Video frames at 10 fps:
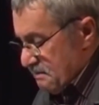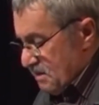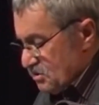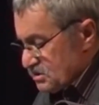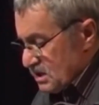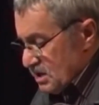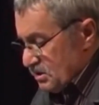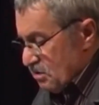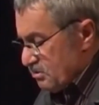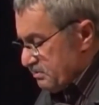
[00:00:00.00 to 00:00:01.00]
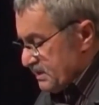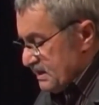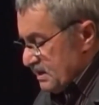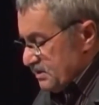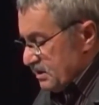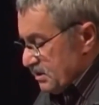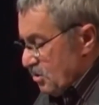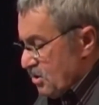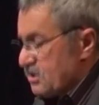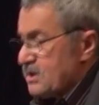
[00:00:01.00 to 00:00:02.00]
Most notably, the
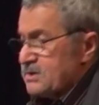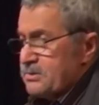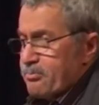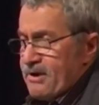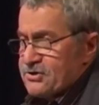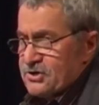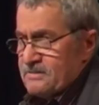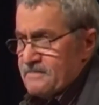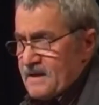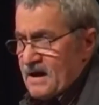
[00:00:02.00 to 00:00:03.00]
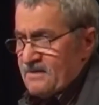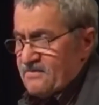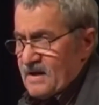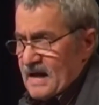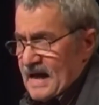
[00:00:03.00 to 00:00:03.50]
Long Depression of